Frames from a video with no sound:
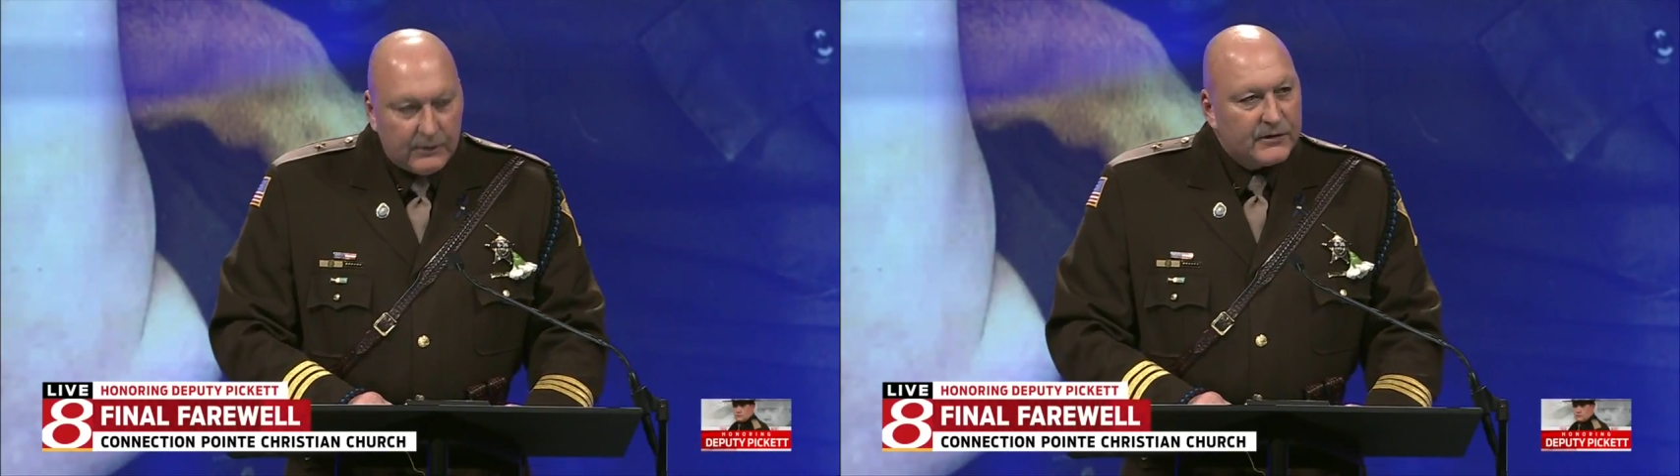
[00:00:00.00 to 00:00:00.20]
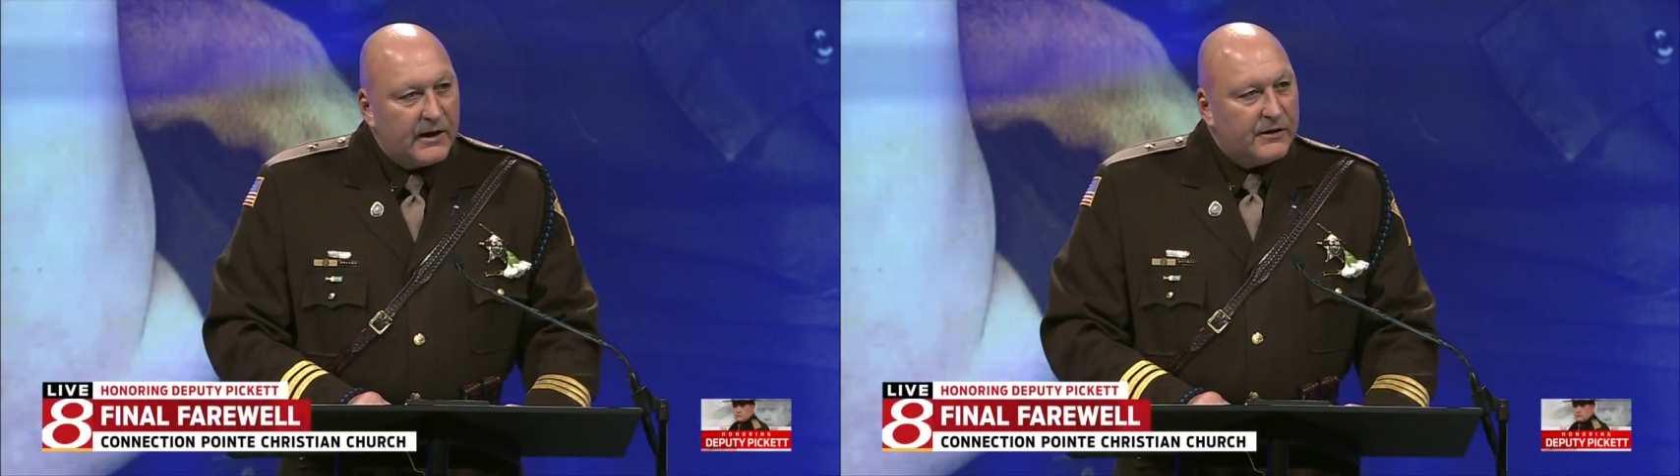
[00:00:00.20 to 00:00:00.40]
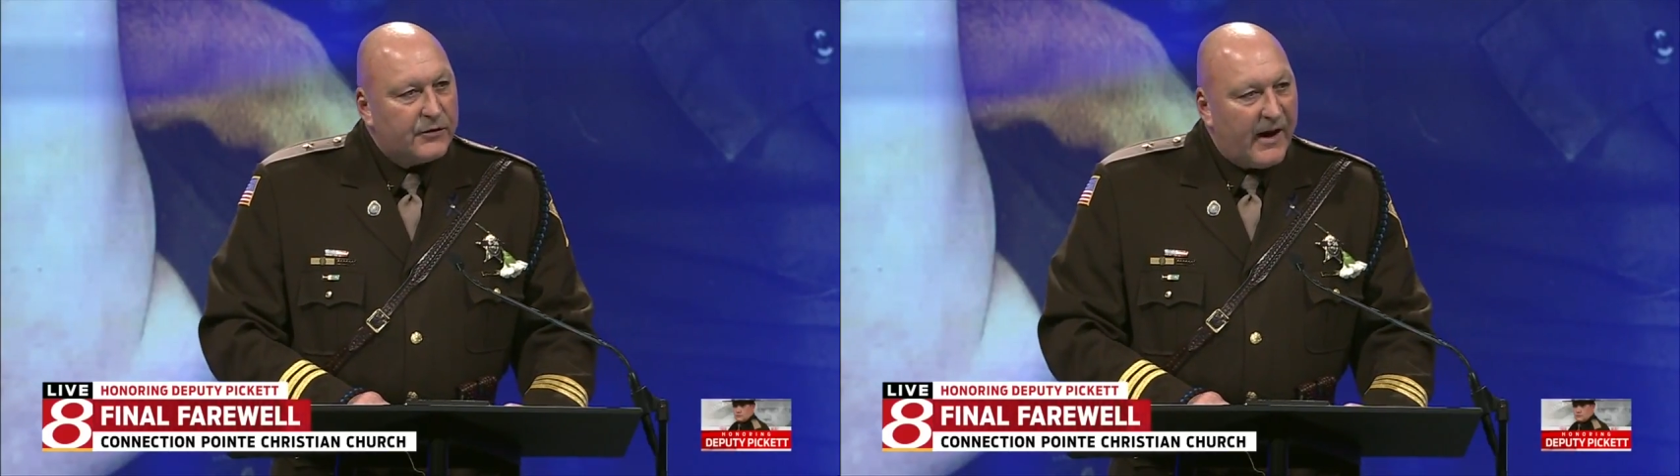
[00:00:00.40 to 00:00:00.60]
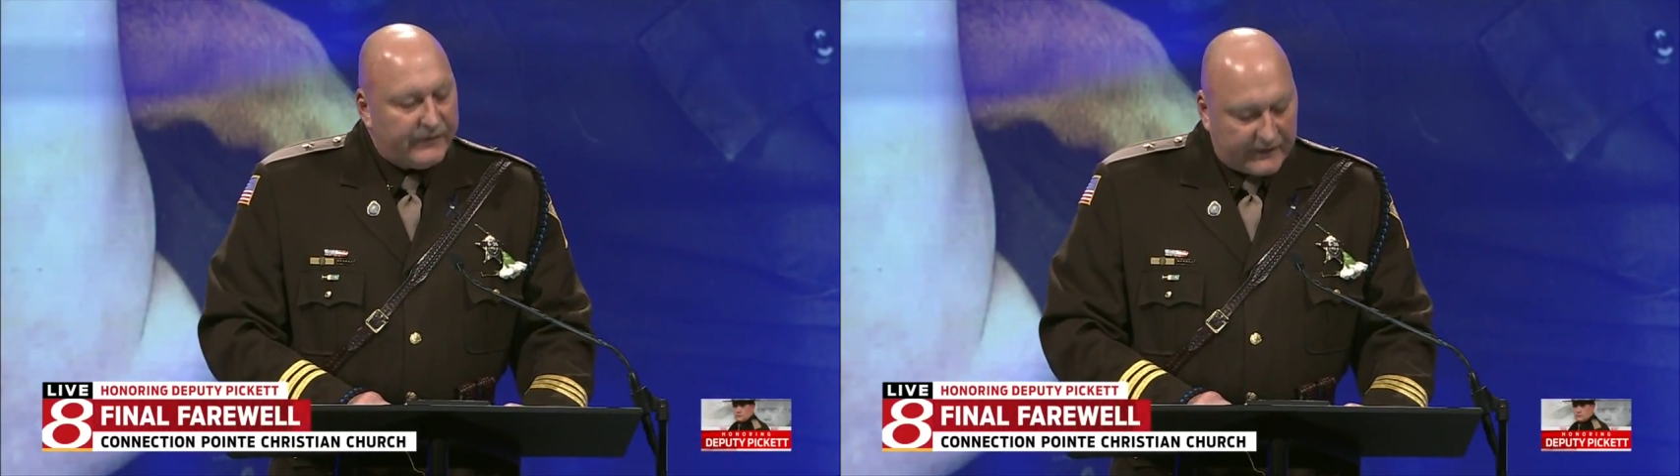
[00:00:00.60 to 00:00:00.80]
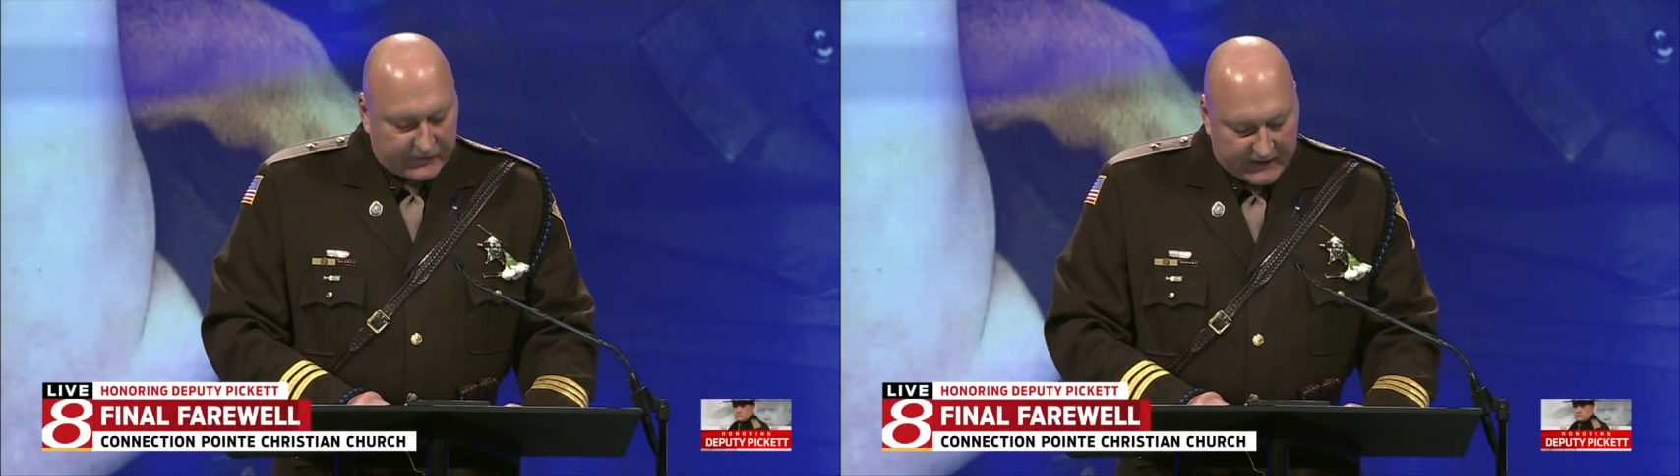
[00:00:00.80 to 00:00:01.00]
was on a
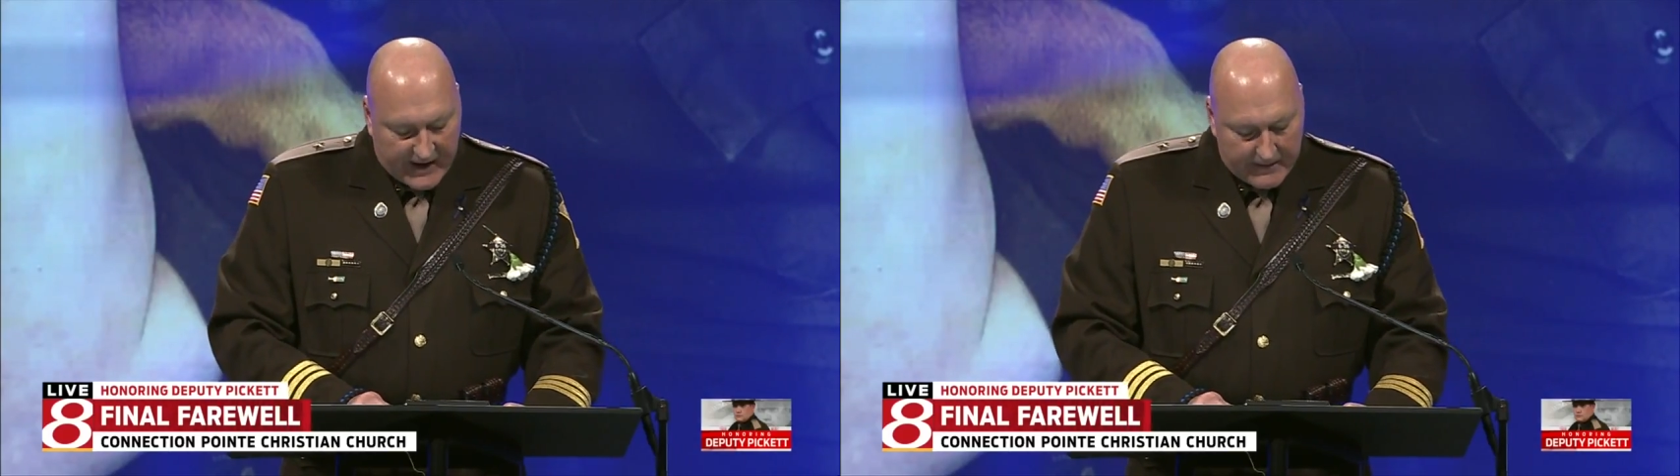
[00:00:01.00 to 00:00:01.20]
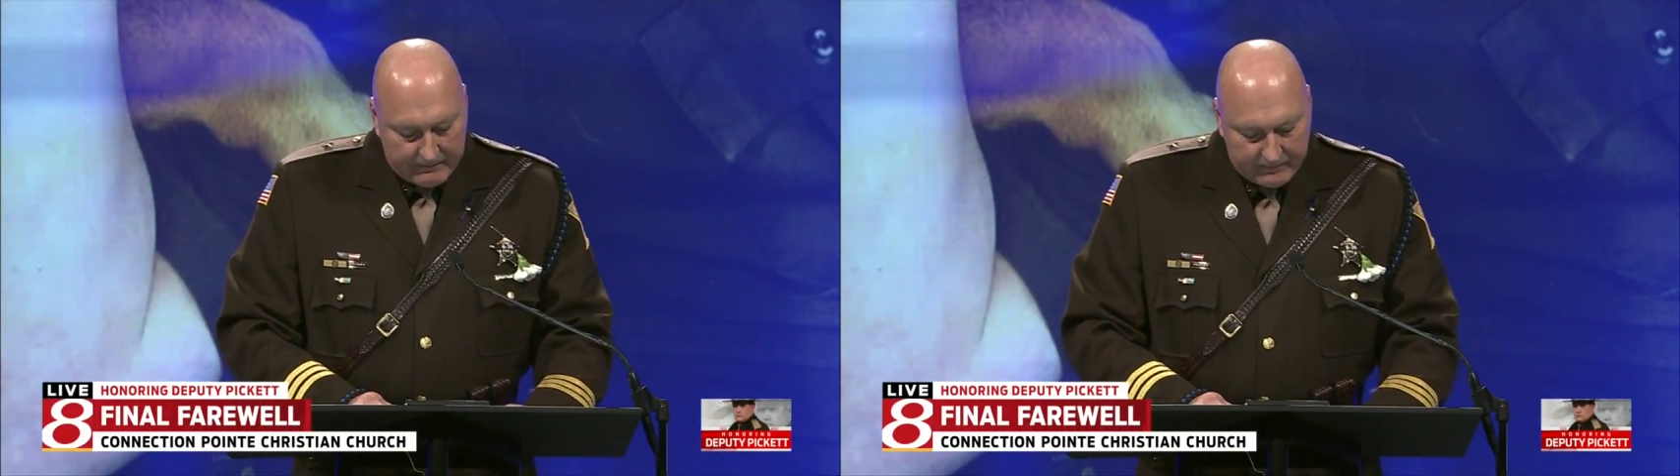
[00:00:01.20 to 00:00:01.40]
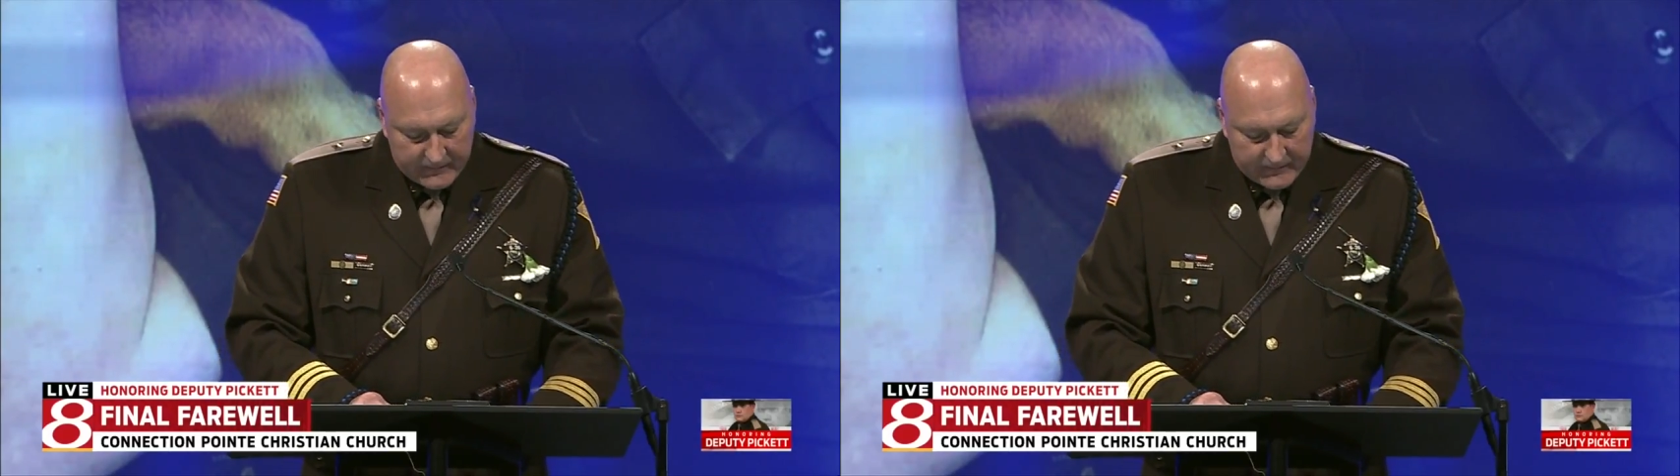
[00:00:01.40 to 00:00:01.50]
traffic stop.